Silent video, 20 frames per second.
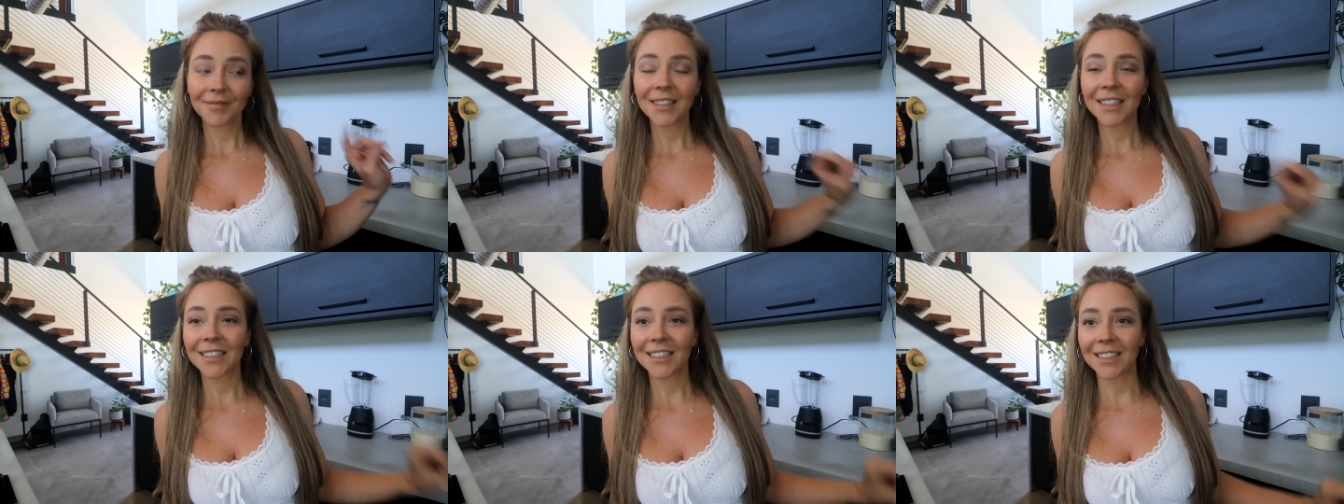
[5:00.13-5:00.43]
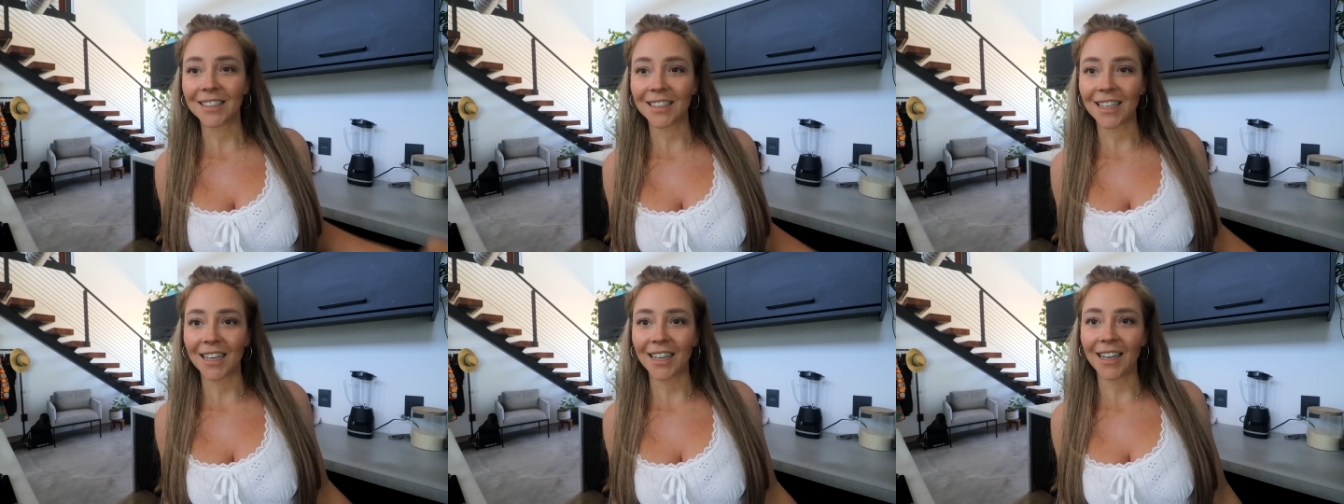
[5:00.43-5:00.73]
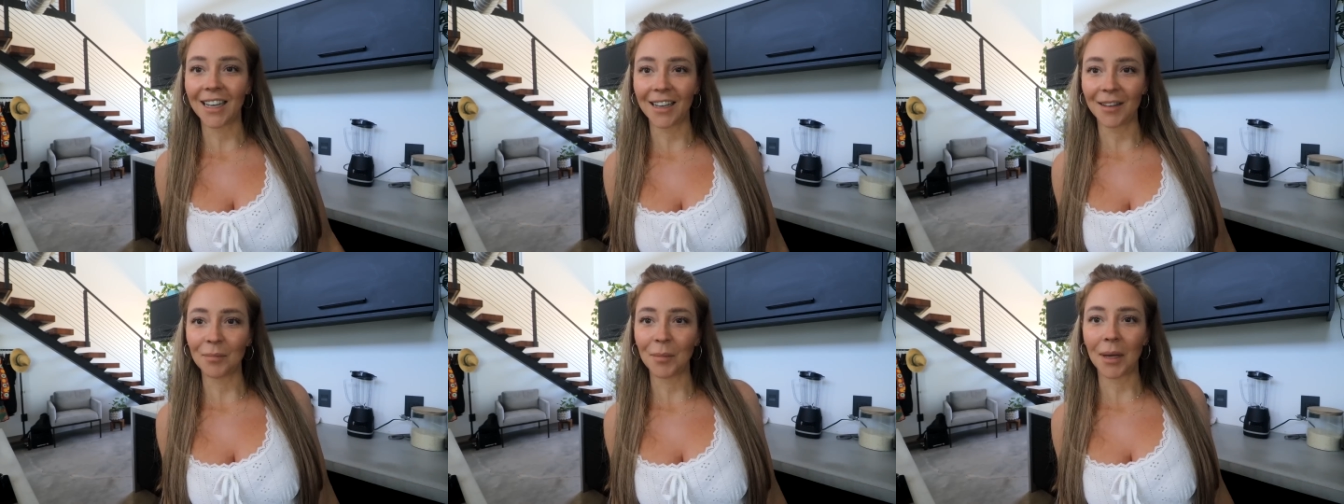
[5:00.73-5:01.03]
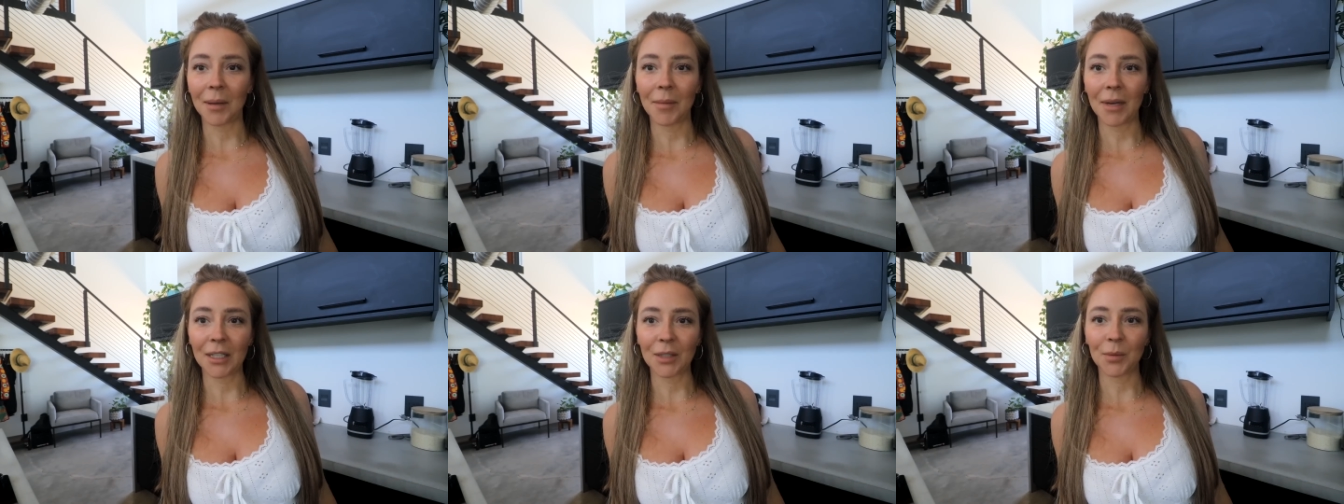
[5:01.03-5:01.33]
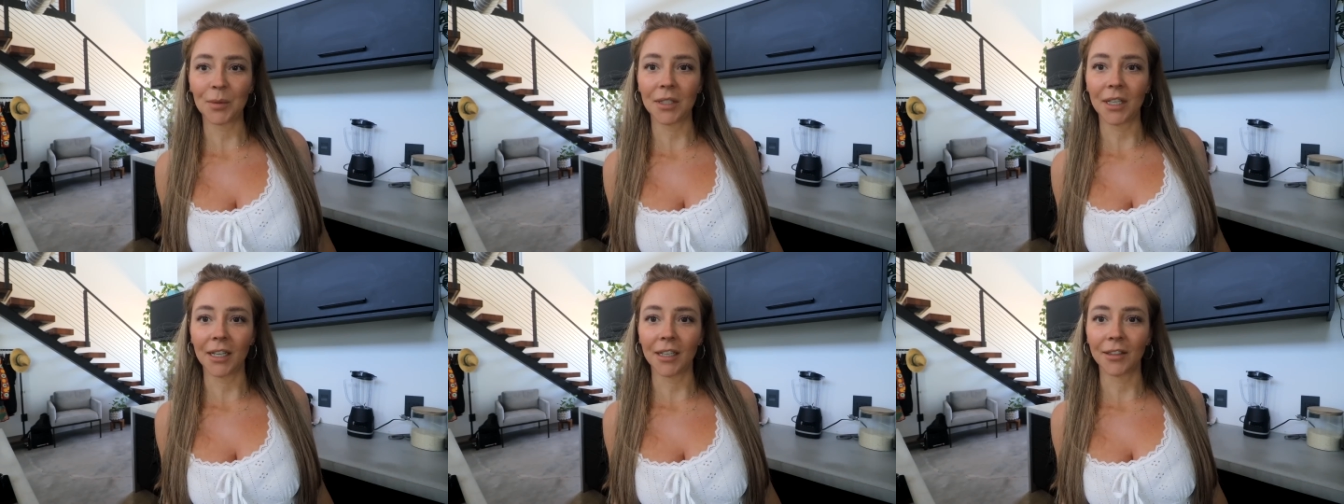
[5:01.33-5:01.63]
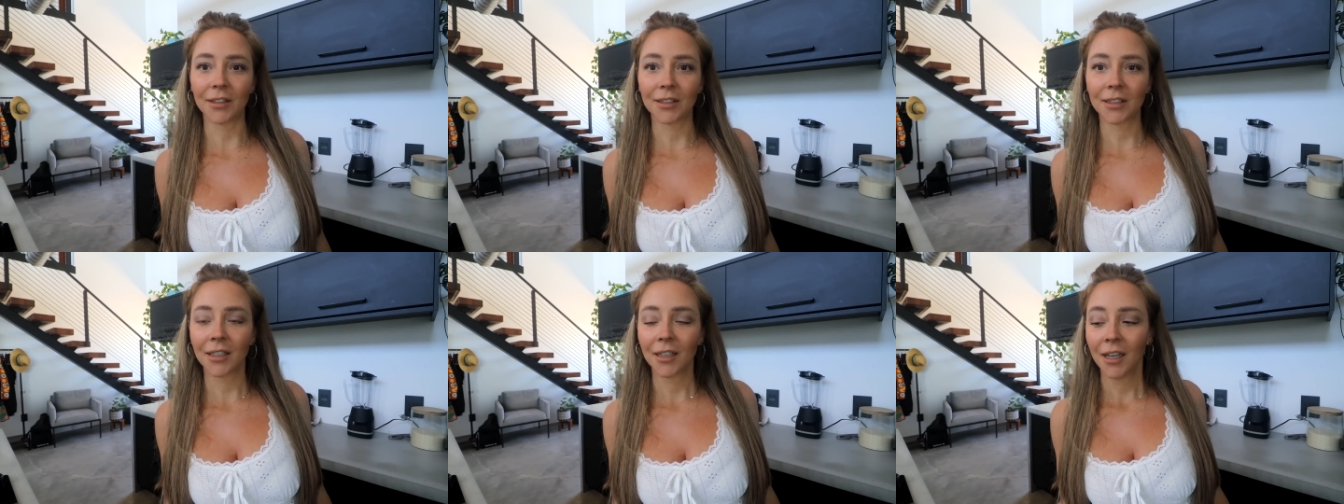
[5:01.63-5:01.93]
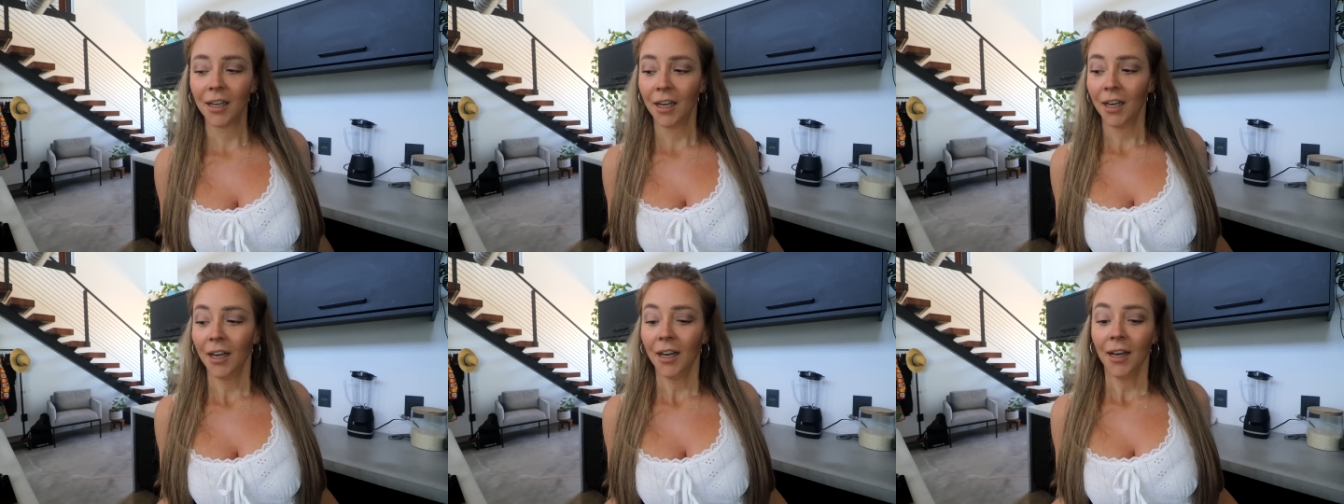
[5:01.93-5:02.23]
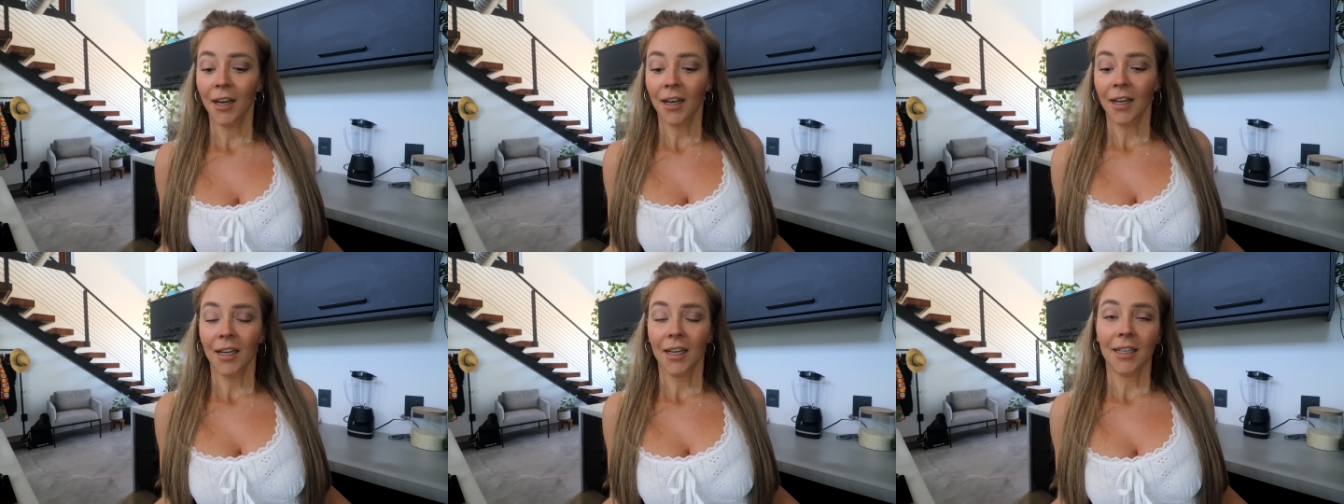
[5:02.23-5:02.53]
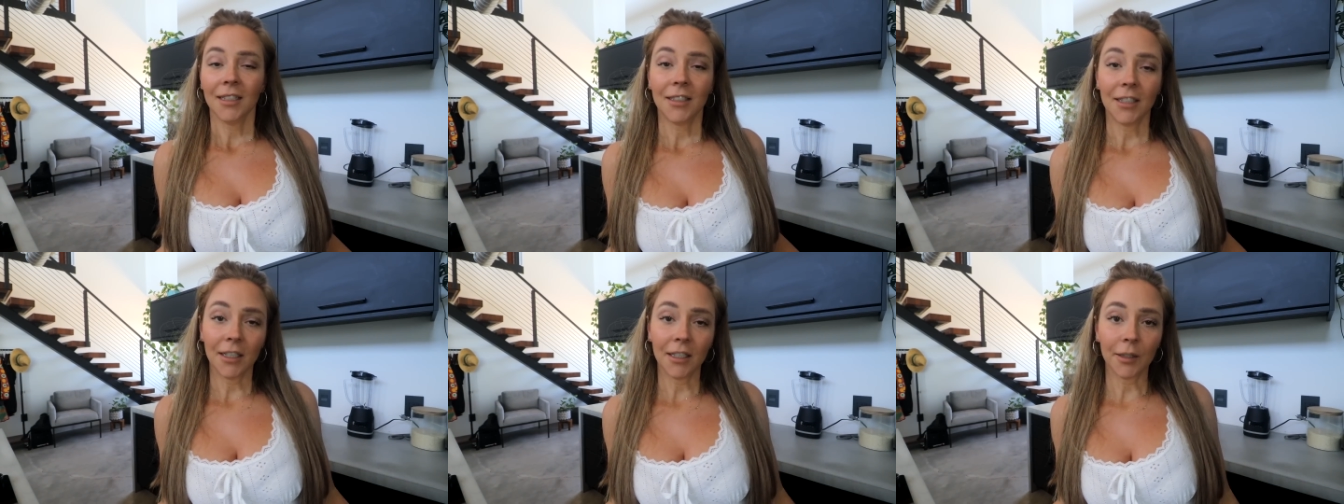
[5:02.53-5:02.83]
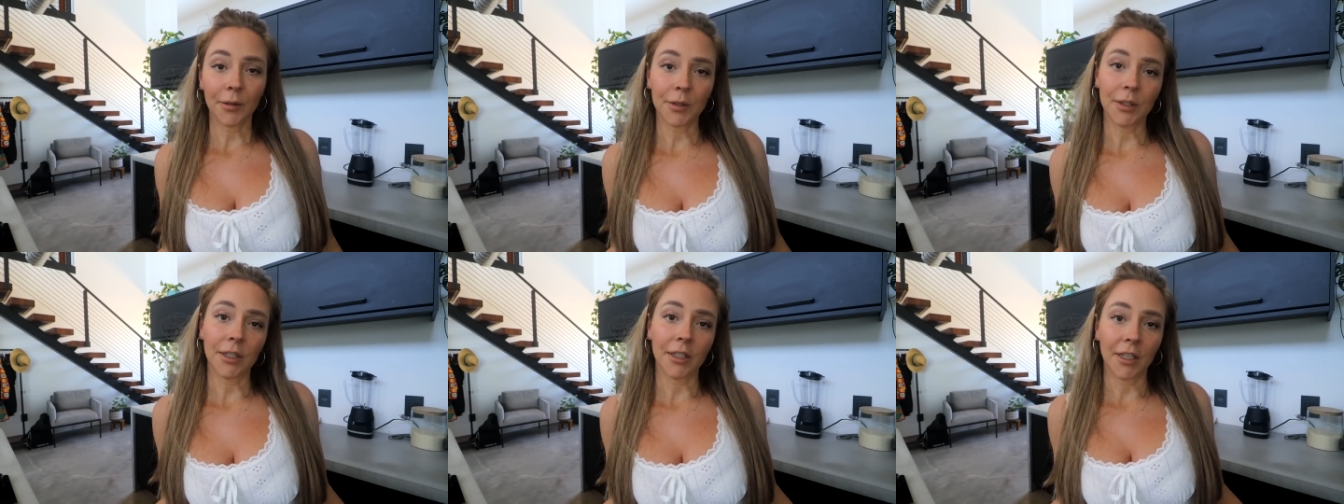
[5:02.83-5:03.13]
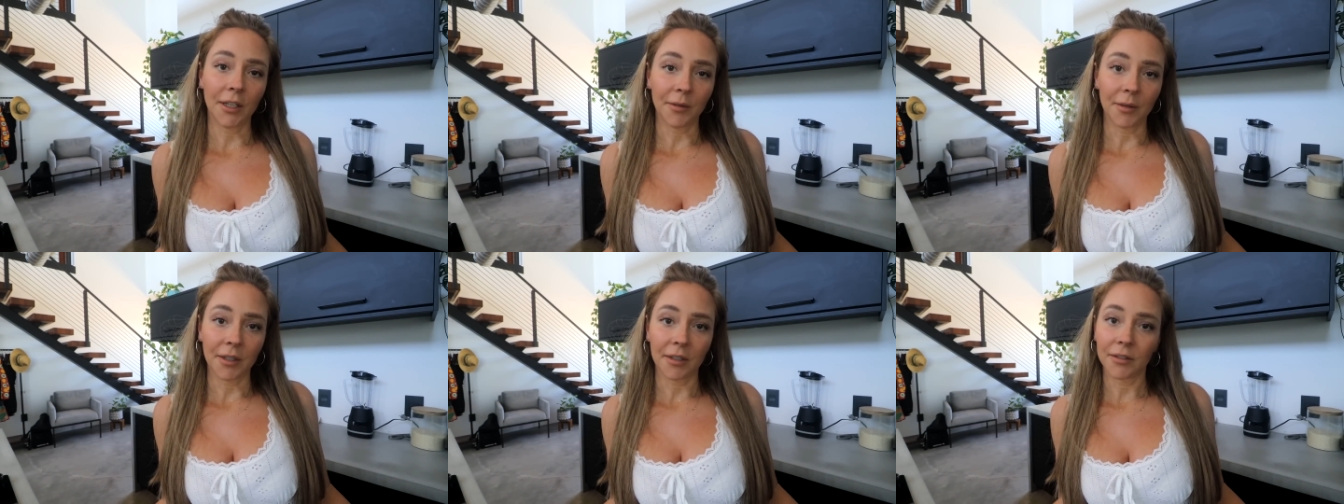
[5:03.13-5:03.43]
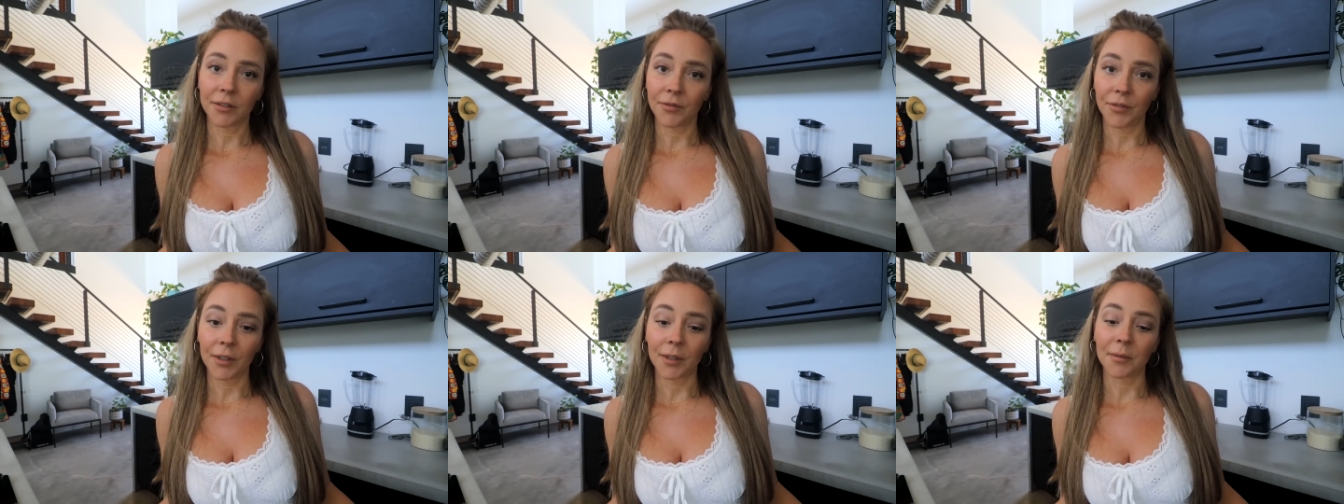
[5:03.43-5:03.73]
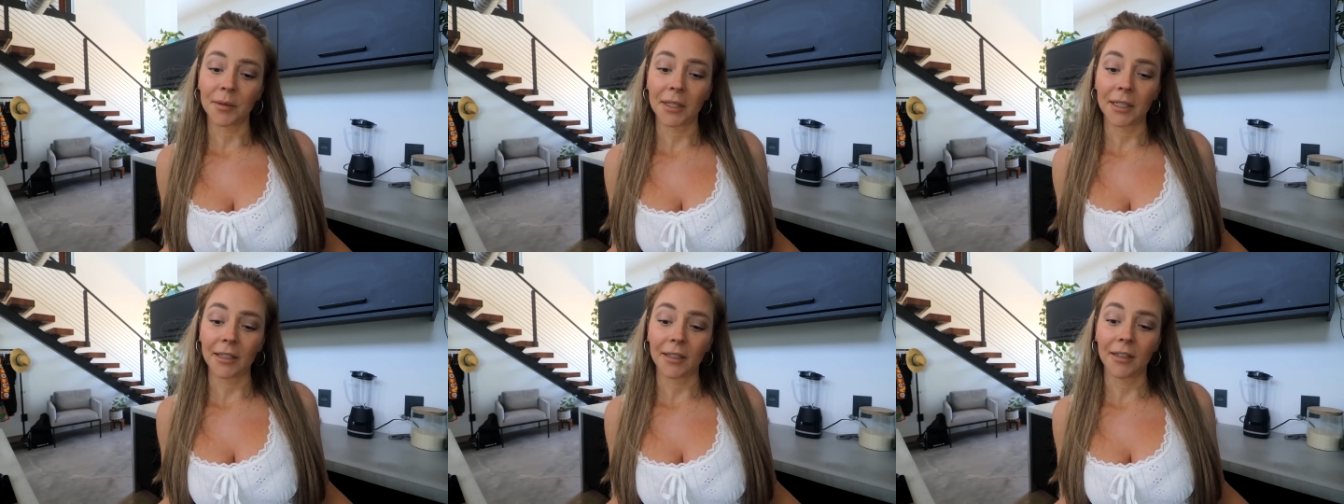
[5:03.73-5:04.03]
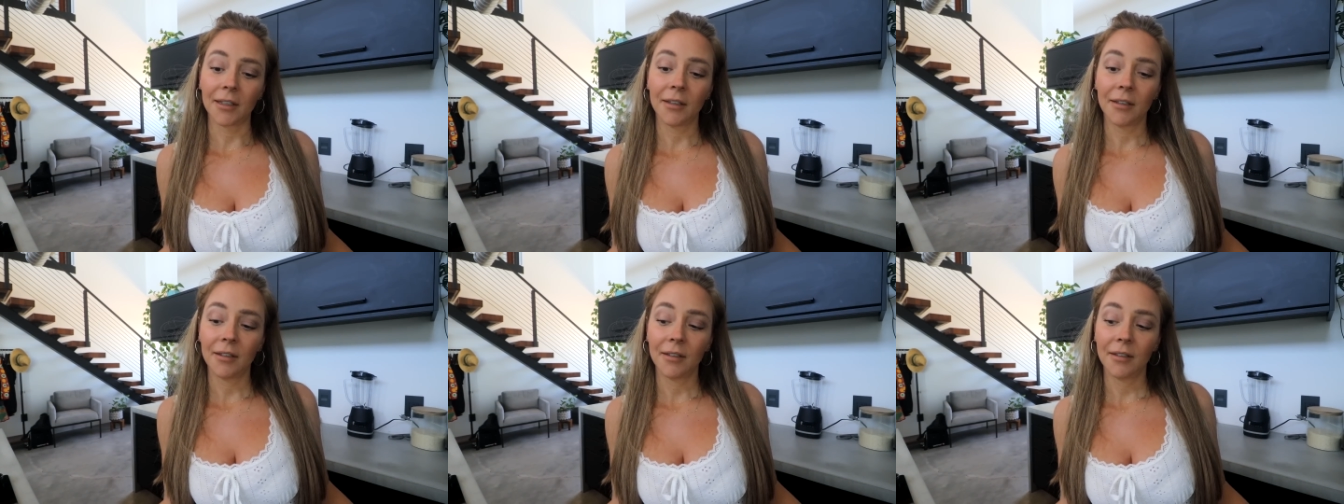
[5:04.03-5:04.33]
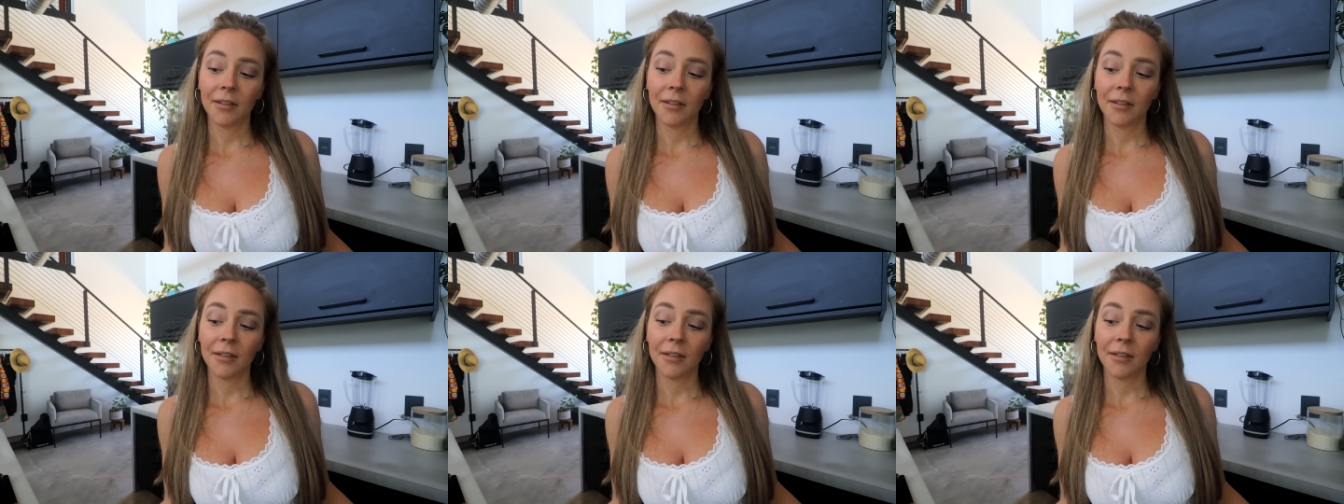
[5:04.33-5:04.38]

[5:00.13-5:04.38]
since I ate my mashed potatoes. Derek was in here when I was filming,